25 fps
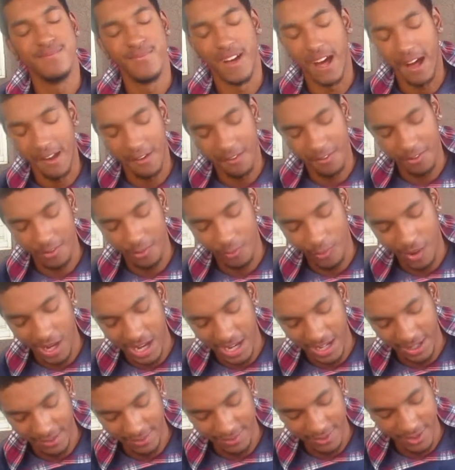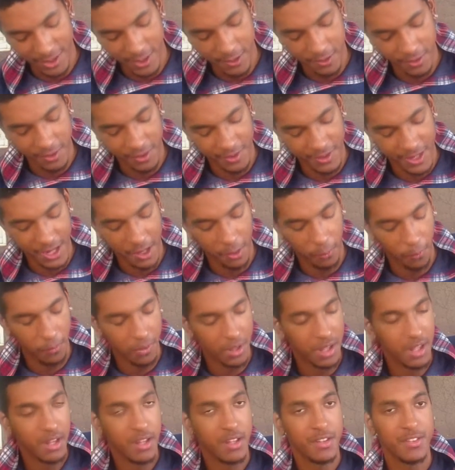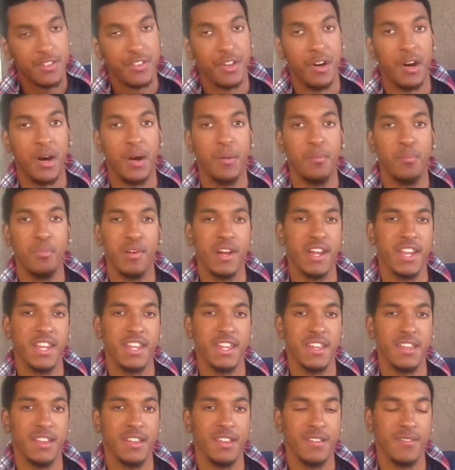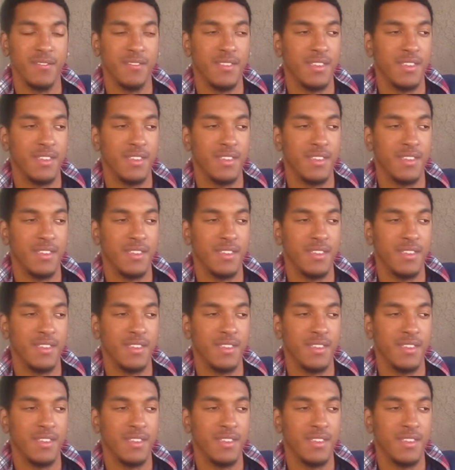I don't know why I continue to doubt Tom Brady.